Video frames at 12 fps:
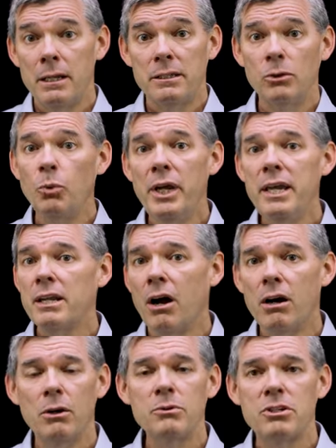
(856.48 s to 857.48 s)
Did we in
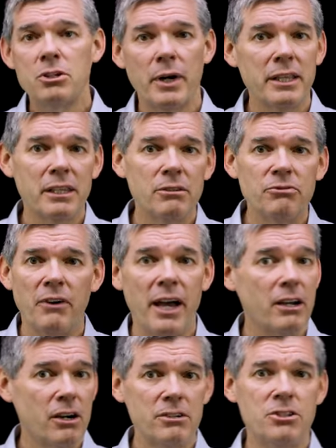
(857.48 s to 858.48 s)
our own strength
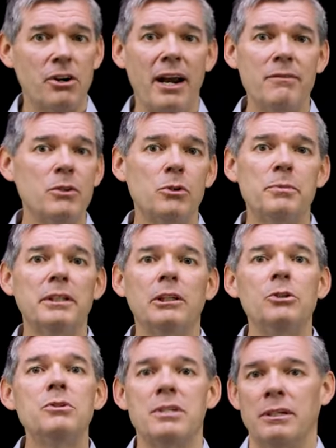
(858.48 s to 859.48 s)
confide, our striving would be
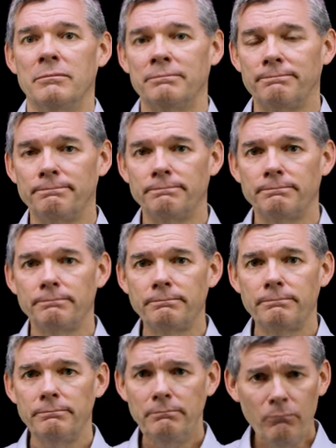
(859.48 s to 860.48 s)
losing.
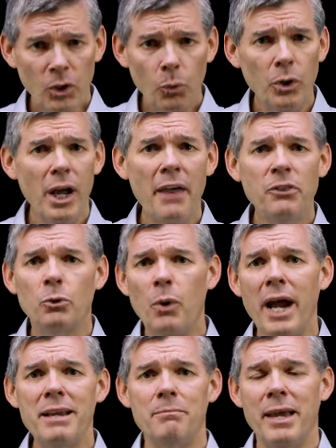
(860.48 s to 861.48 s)
We're not the
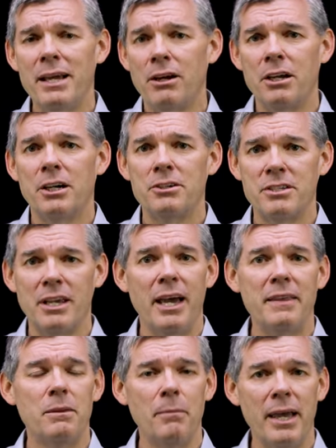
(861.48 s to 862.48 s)
right man on our
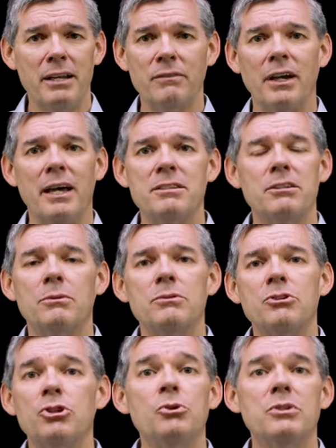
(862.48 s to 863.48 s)
side, the man of God's
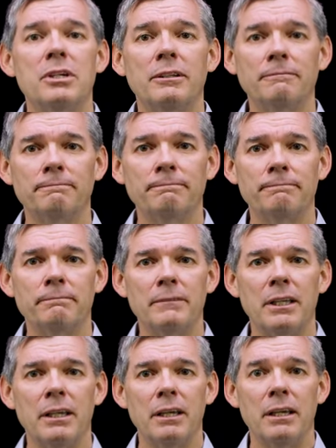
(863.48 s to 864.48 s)
own choosing.
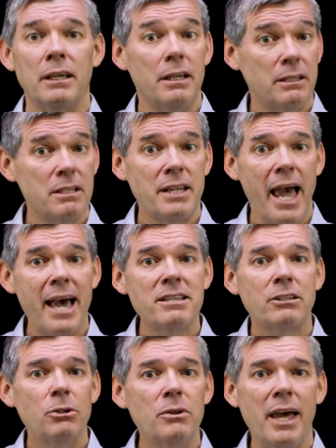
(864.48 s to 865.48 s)
Dost
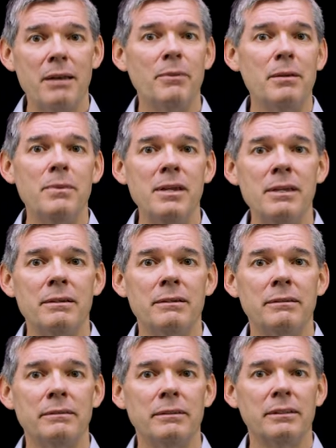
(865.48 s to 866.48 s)
ask who that may be?
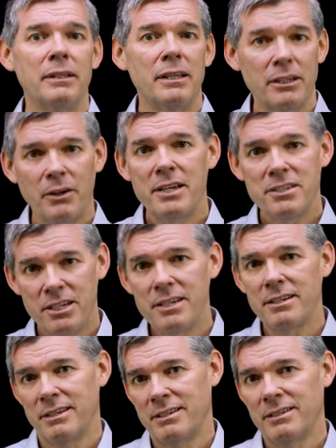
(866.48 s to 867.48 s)
Christ
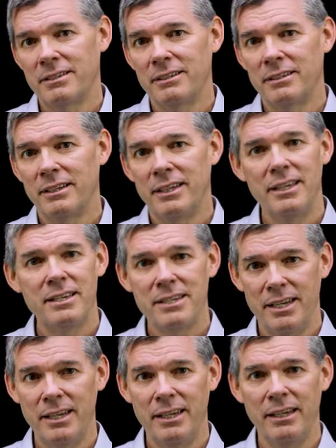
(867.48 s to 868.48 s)
Jesus, it
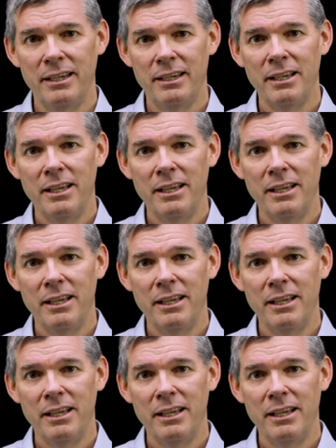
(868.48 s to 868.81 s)
is He.